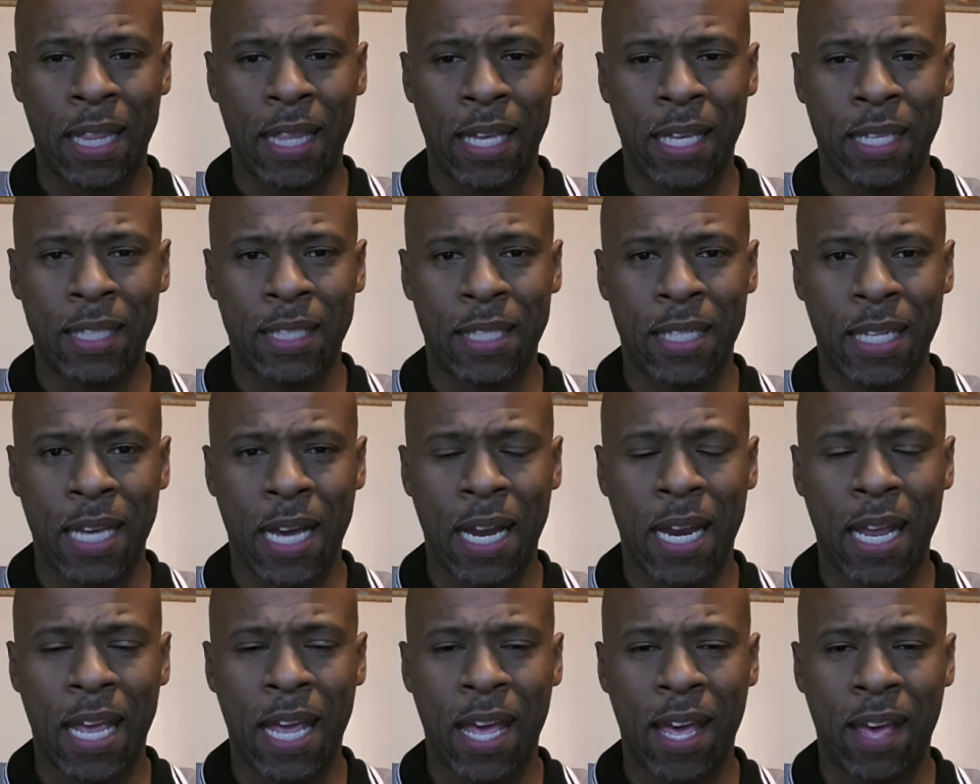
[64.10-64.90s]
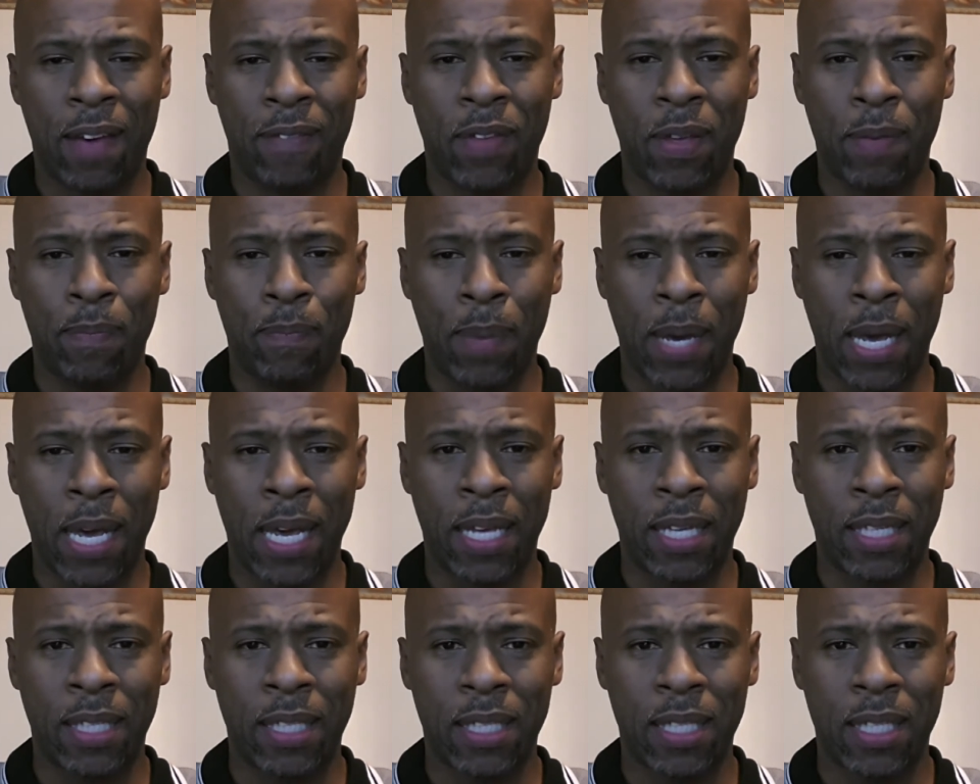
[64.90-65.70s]
it's not heavy
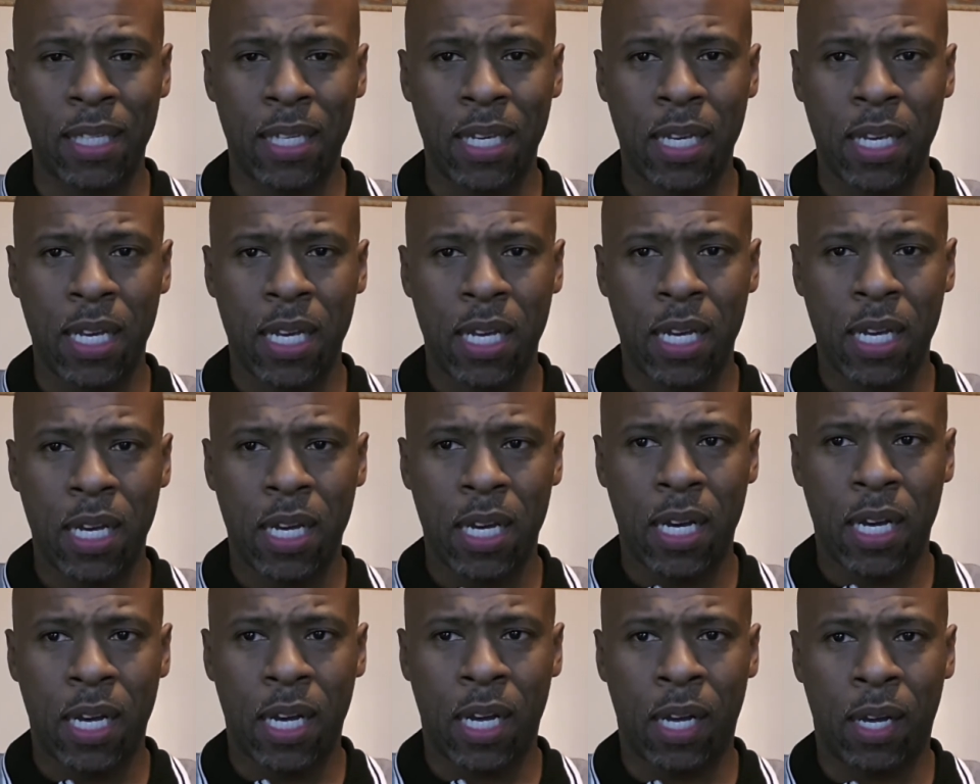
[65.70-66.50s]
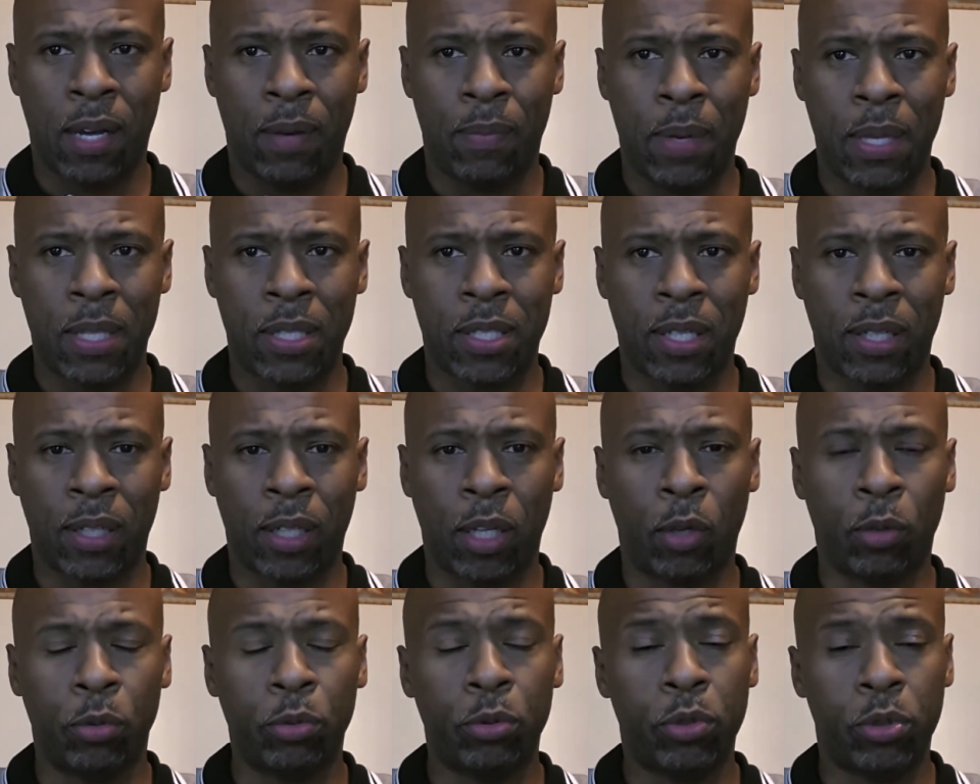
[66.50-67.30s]
bass. It's
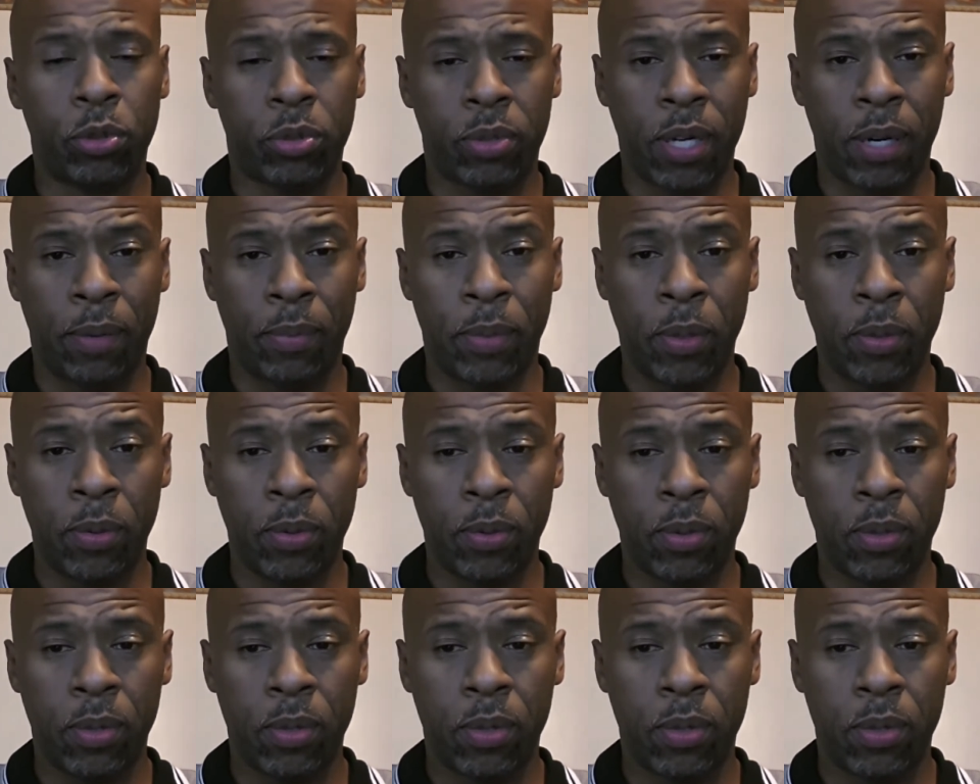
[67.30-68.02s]
low treble.